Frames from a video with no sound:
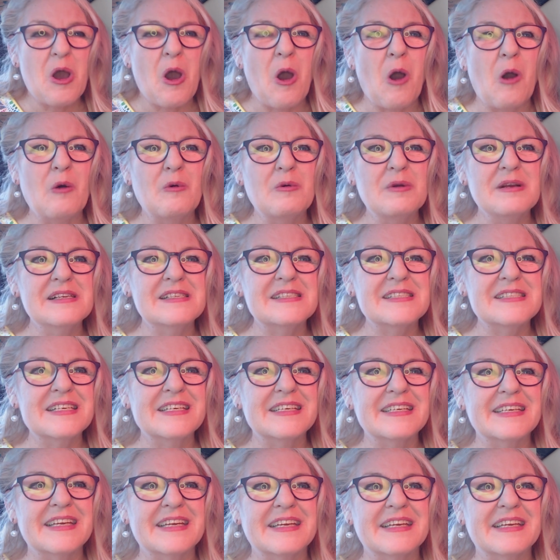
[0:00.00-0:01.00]
always
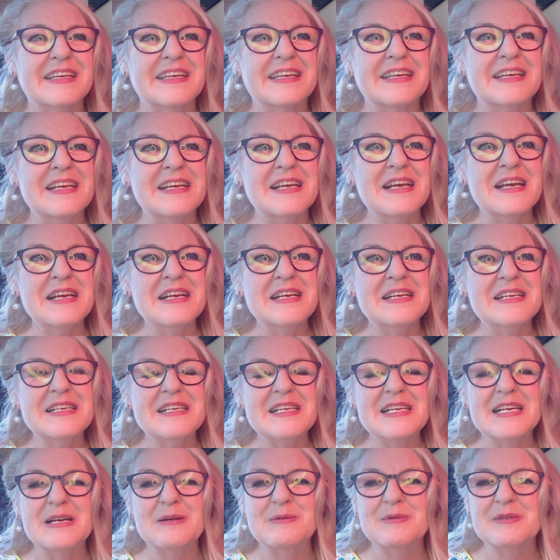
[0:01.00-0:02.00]
thinking
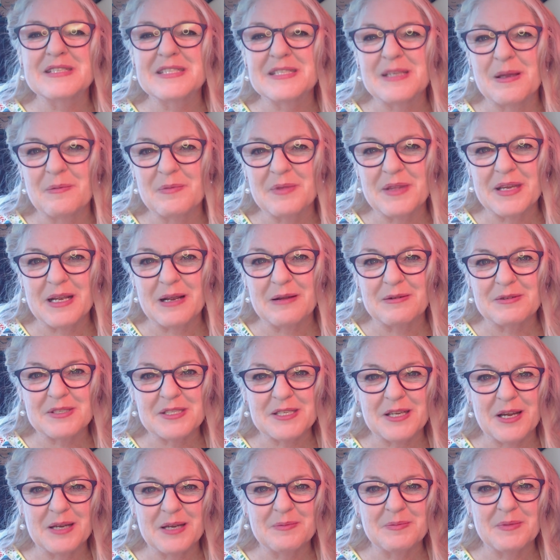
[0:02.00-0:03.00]
it was something
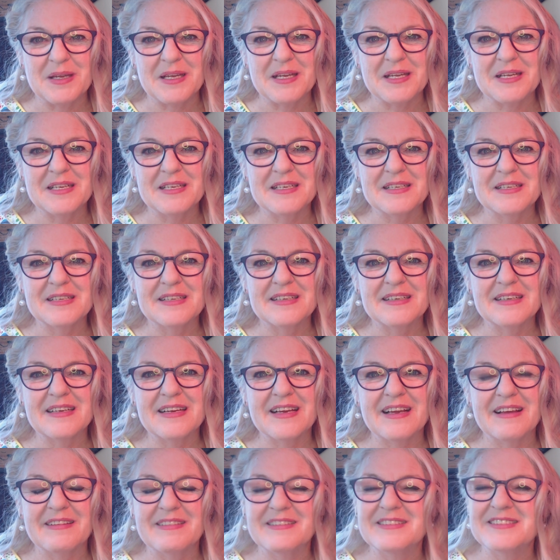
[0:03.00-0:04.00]
outside me
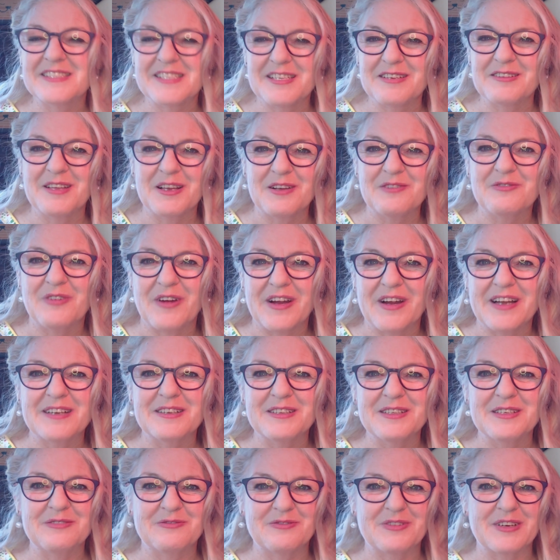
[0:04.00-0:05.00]
until I
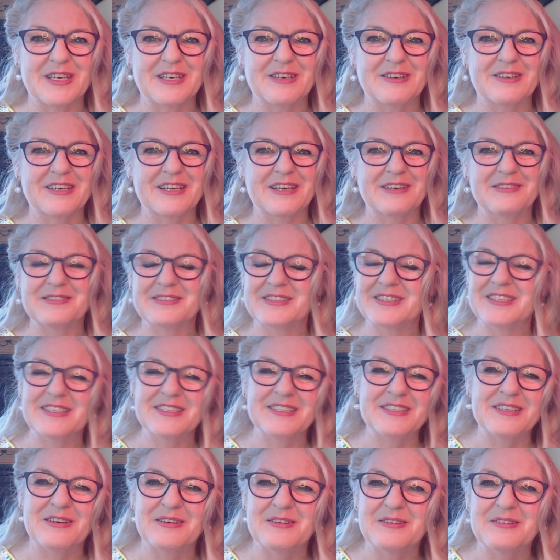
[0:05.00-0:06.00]
finally figured out that
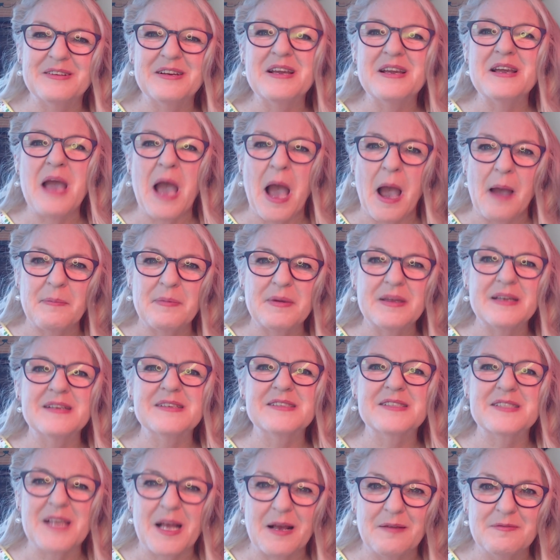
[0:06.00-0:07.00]
no,
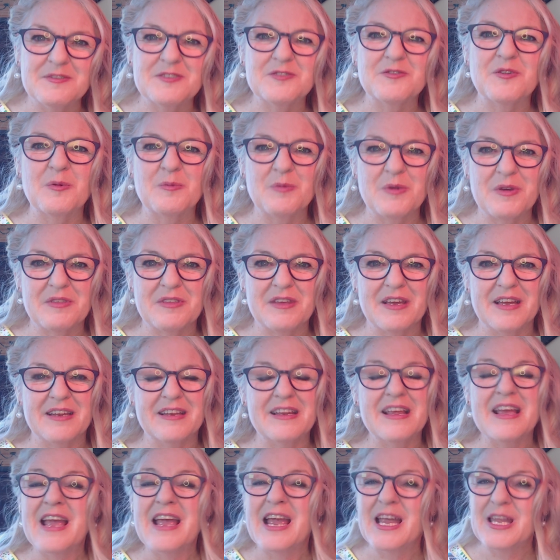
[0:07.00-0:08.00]
happiness comes from
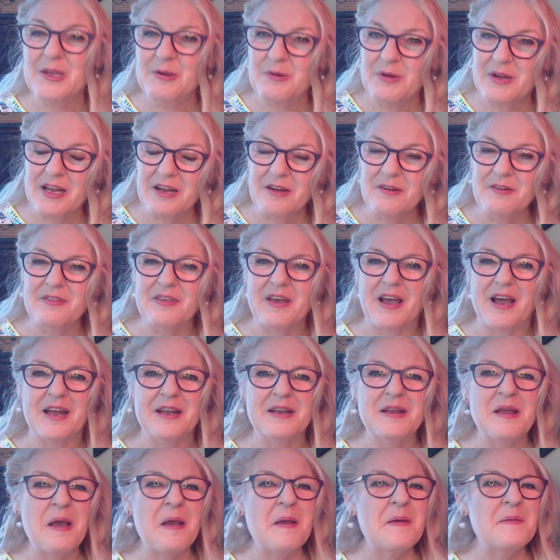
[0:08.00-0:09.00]
within. And you hear that,